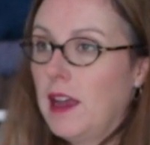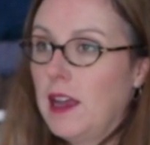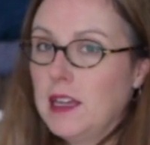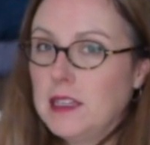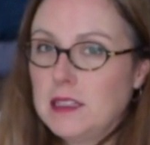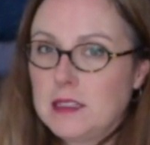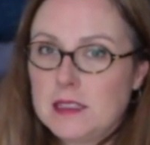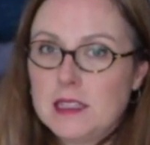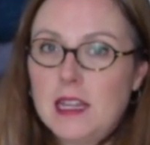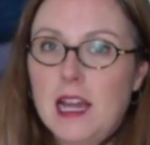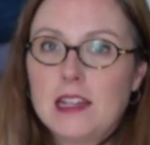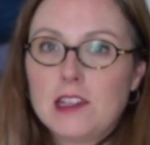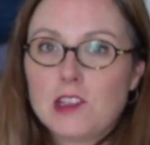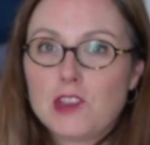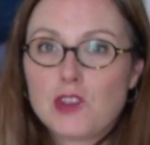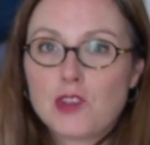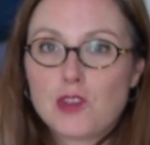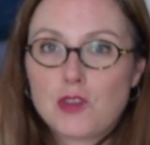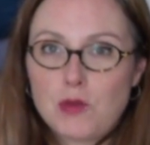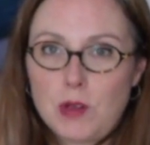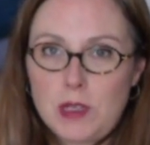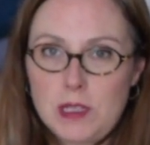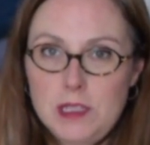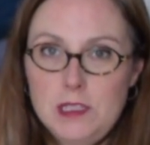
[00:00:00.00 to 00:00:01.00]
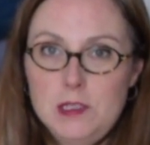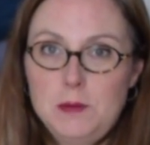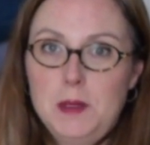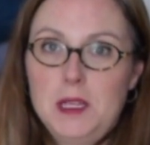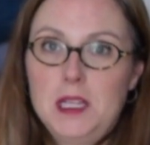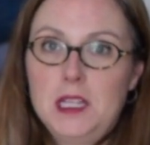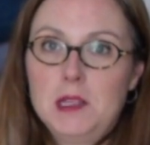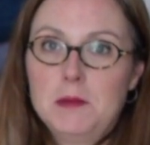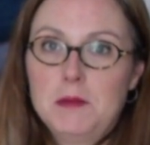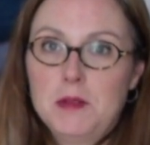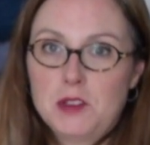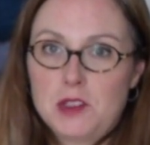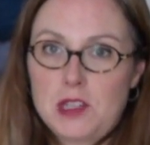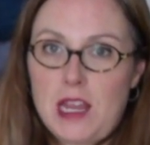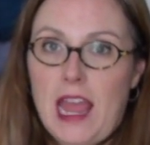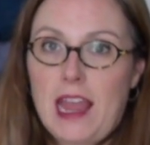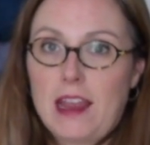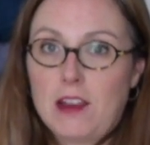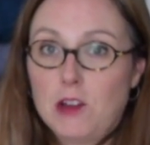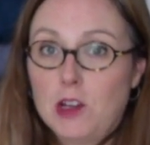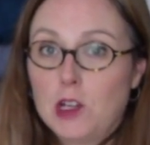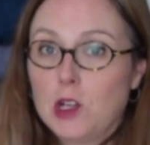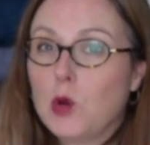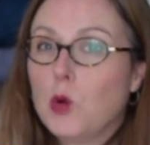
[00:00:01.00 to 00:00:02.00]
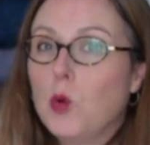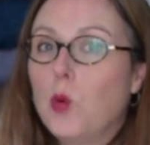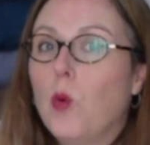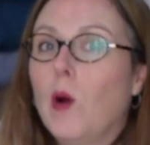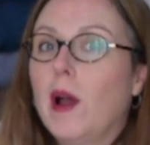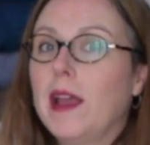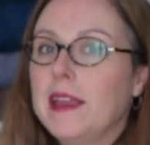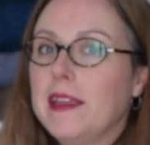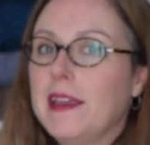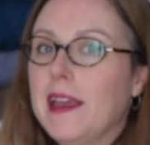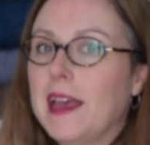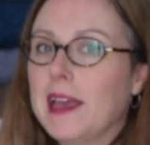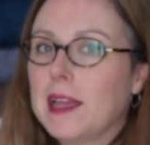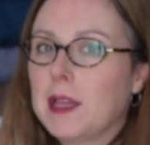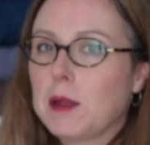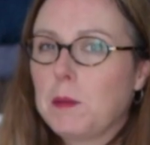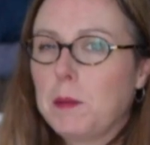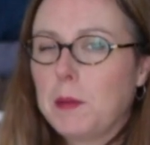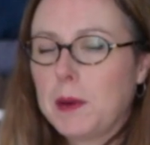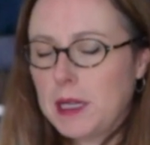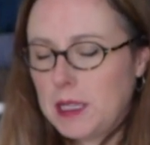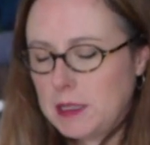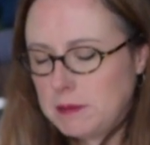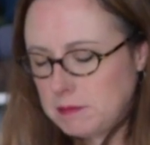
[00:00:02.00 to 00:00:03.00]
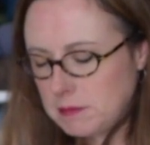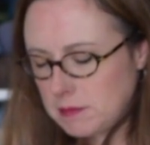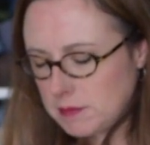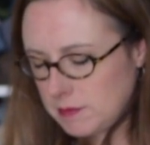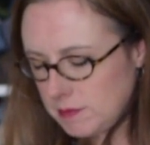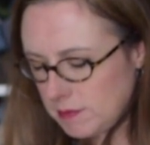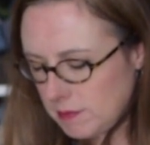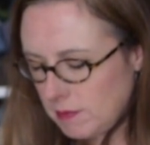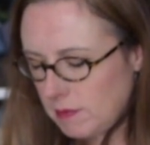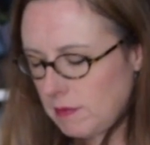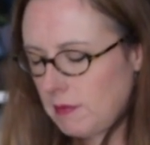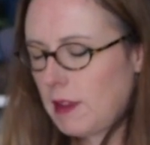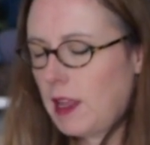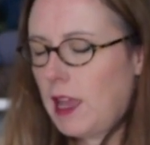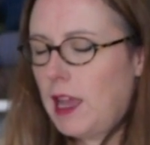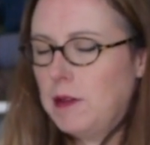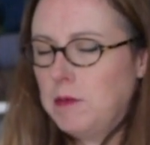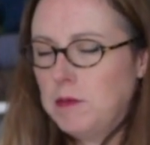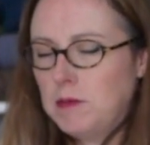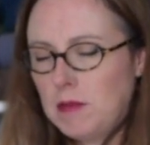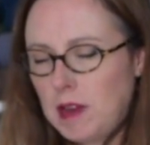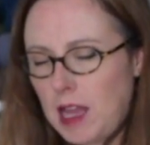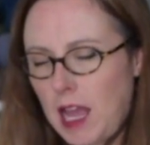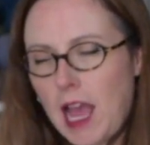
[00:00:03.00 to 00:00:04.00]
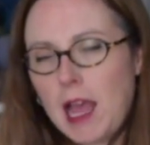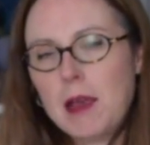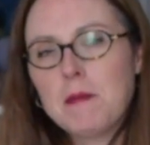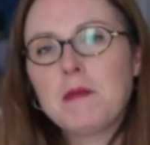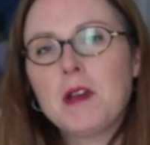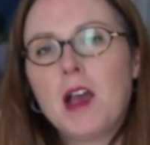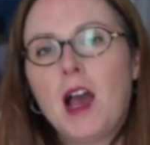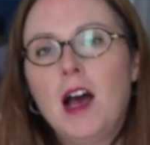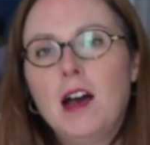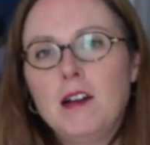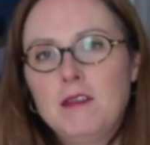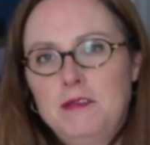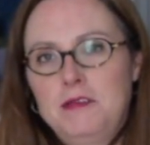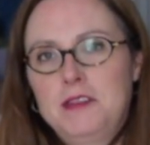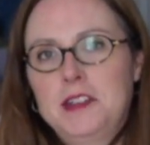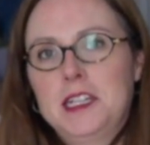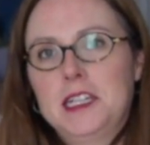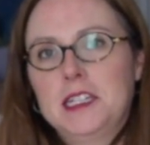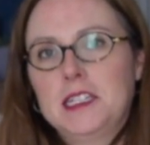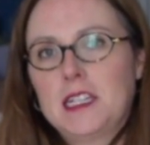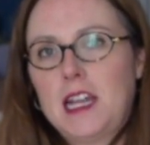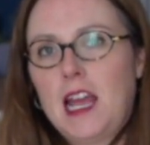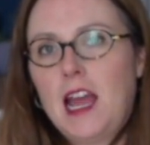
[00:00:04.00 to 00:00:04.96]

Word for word: it's not, strictly speaking, the most accurate quite yet, but I'm confident.